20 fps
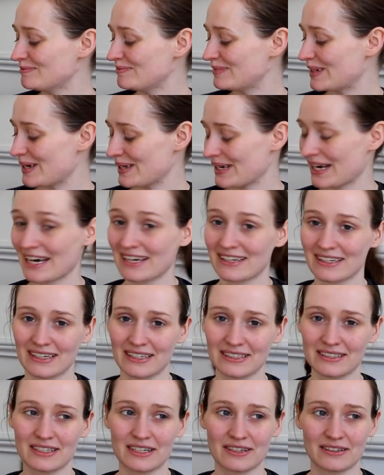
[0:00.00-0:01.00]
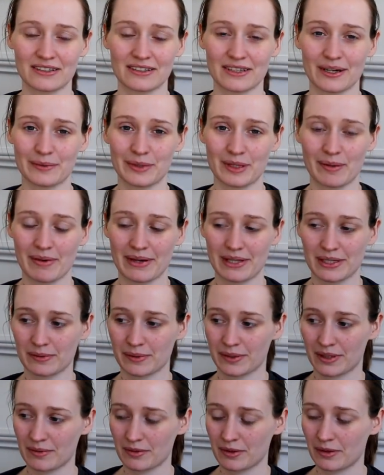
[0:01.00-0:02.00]
But again, I don't know that I want to pick this
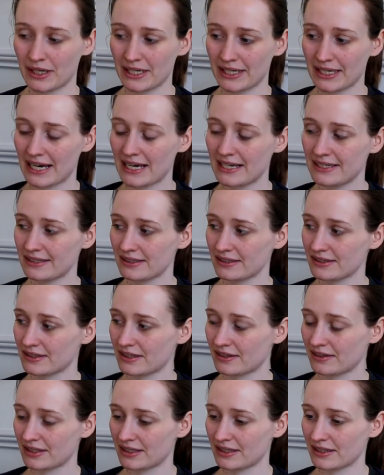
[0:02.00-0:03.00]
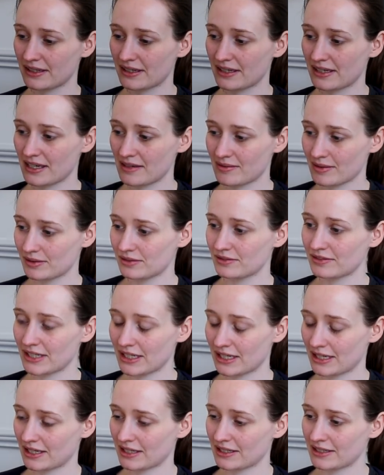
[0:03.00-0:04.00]
one up quite yet, so I'm gonna keep hold of
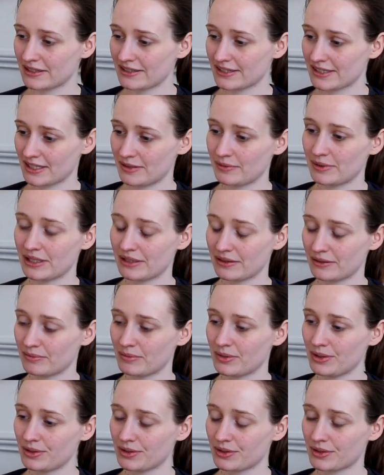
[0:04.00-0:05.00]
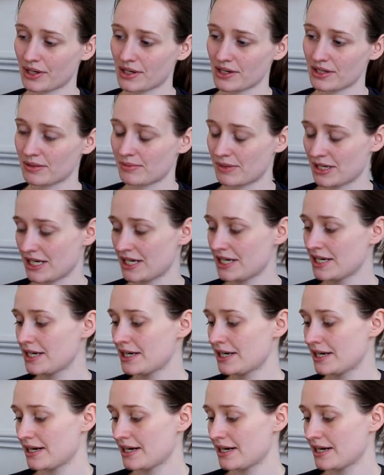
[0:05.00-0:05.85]
it and see when the mood strikes me.